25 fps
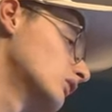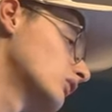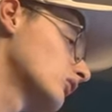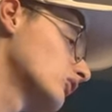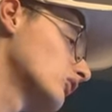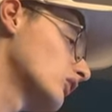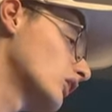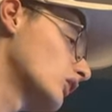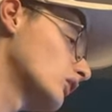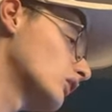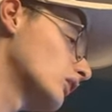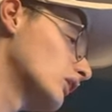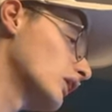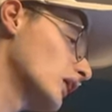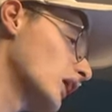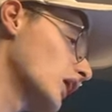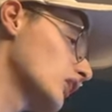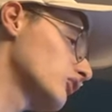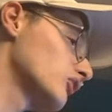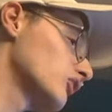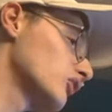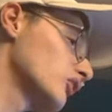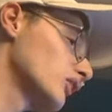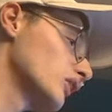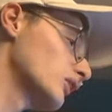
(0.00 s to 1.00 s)
So
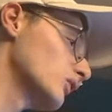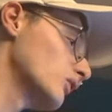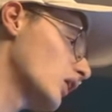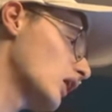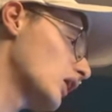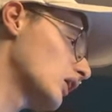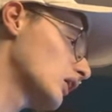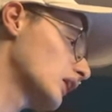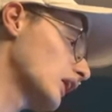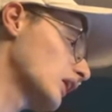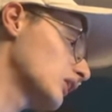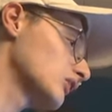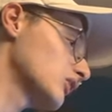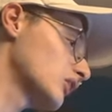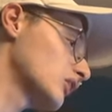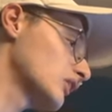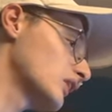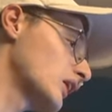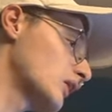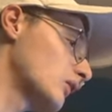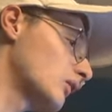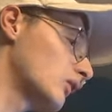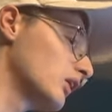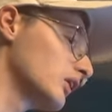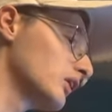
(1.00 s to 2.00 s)
congrats to the Wildcats on
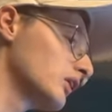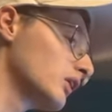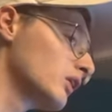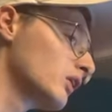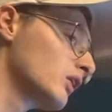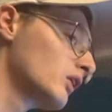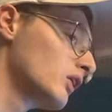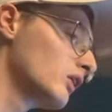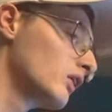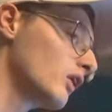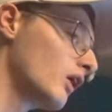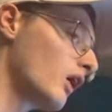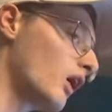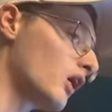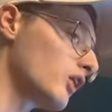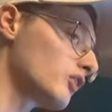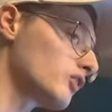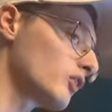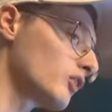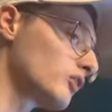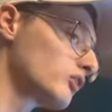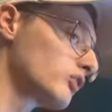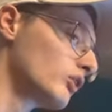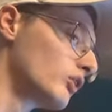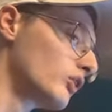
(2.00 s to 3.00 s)
that one.
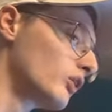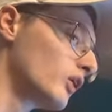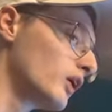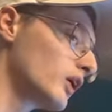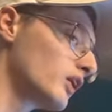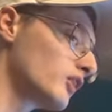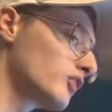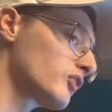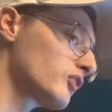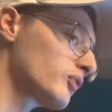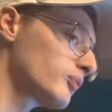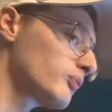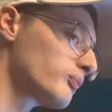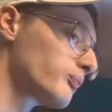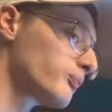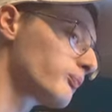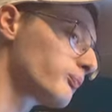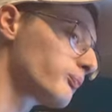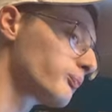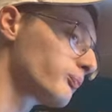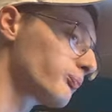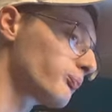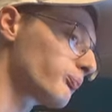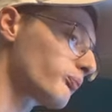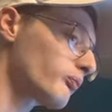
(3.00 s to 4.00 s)
Also, two is
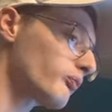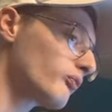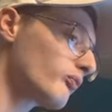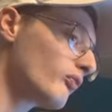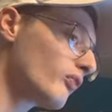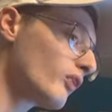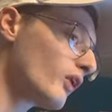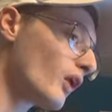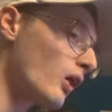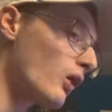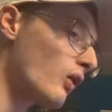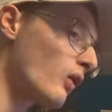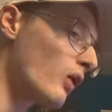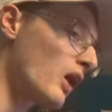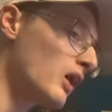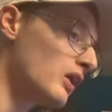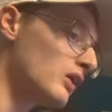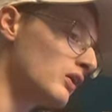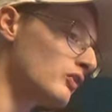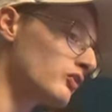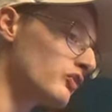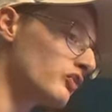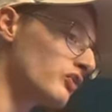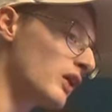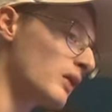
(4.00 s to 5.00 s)

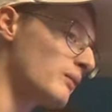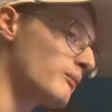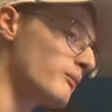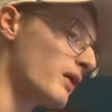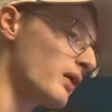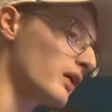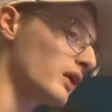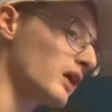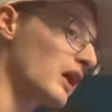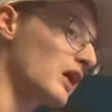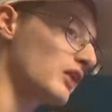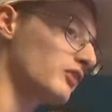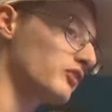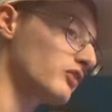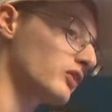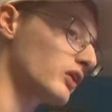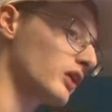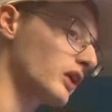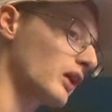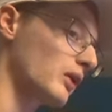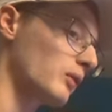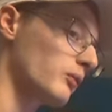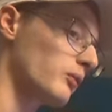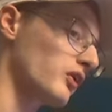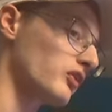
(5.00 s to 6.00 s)
Ohio State Buckeyes
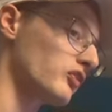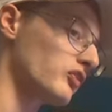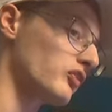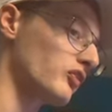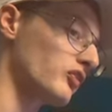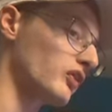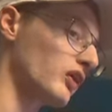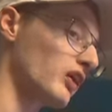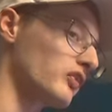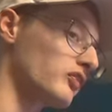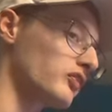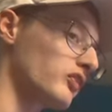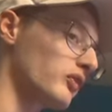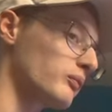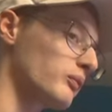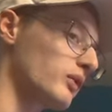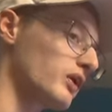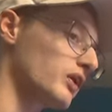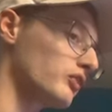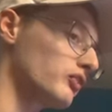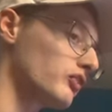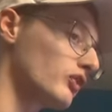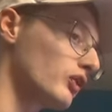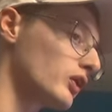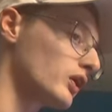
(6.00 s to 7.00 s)
took care of business against the
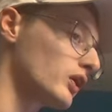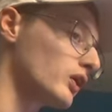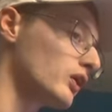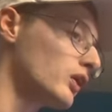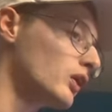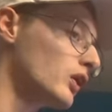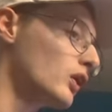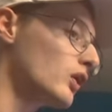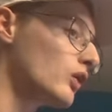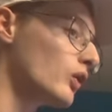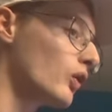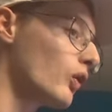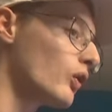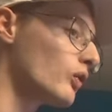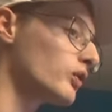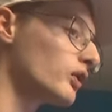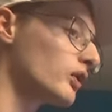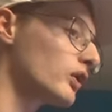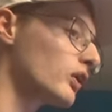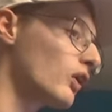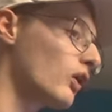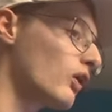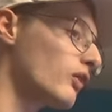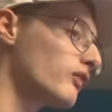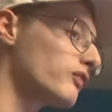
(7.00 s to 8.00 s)
Minnesota
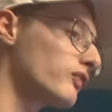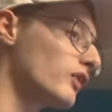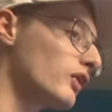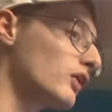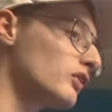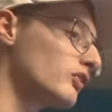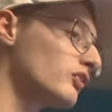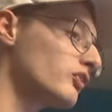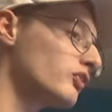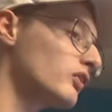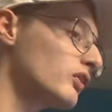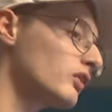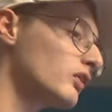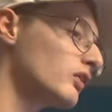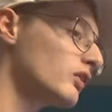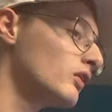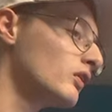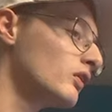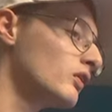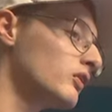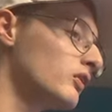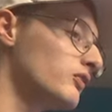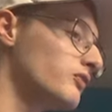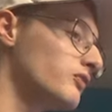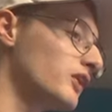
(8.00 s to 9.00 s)
Golden Gophers,
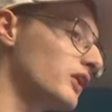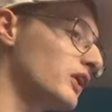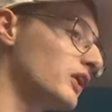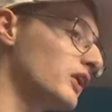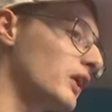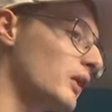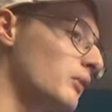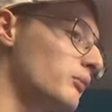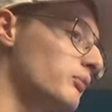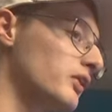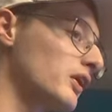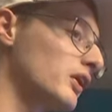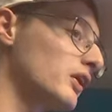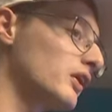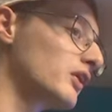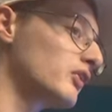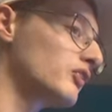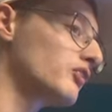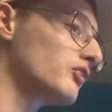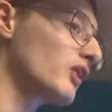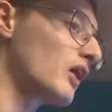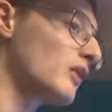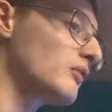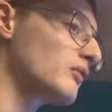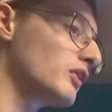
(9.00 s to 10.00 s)
defeating them
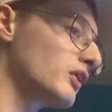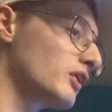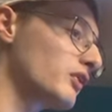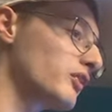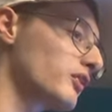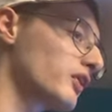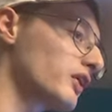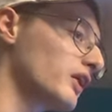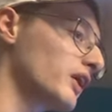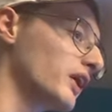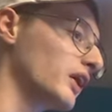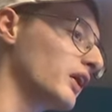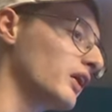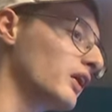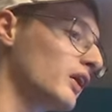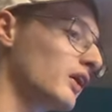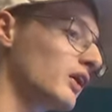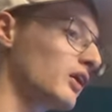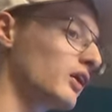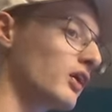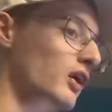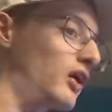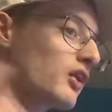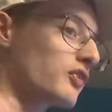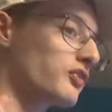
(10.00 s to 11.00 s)
37 to three.
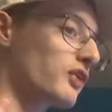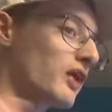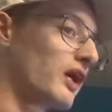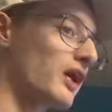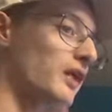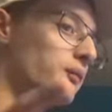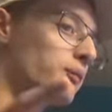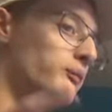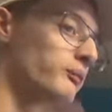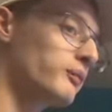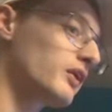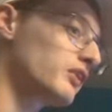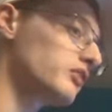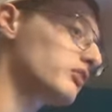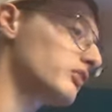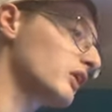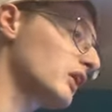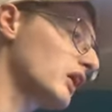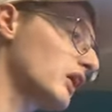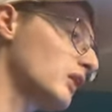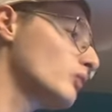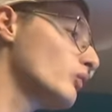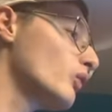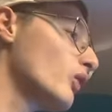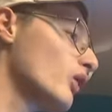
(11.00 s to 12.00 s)
You also had
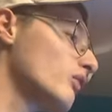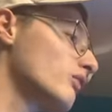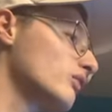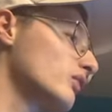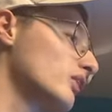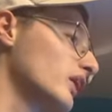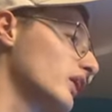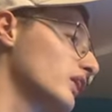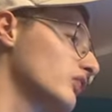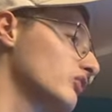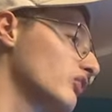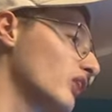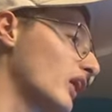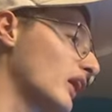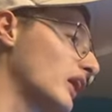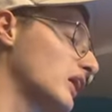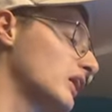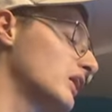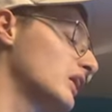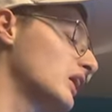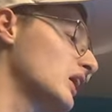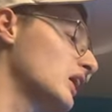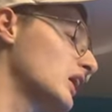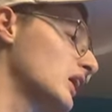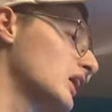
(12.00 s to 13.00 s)
Michigan Wolverines
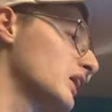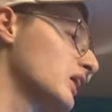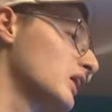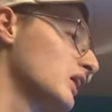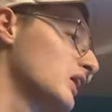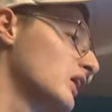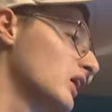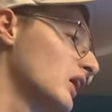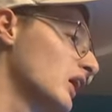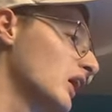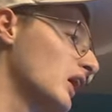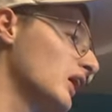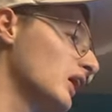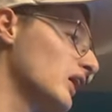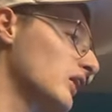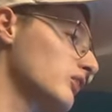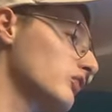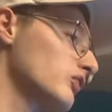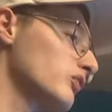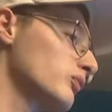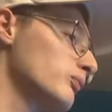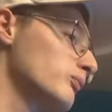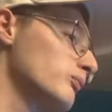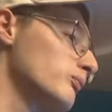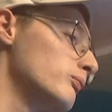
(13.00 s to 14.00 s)
hanging on
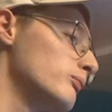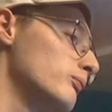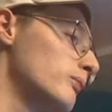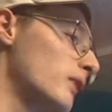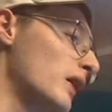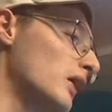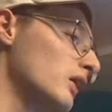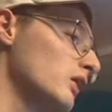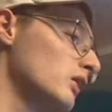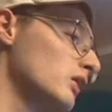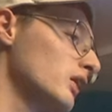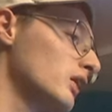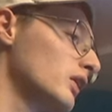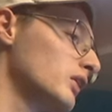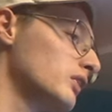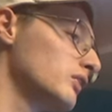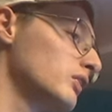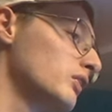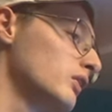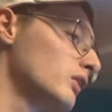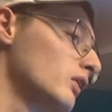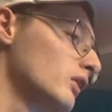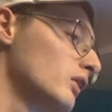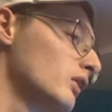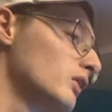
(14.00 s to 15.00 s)
against
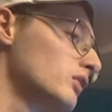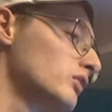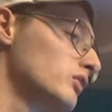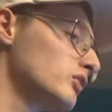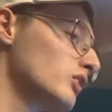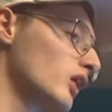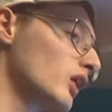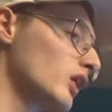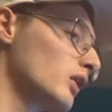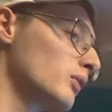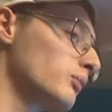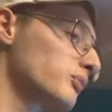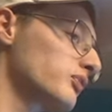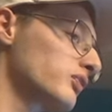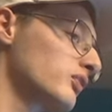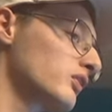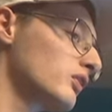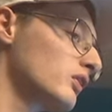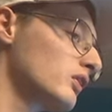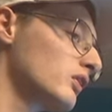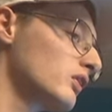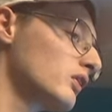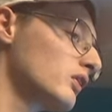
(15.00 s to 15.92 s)
Maryland Terps,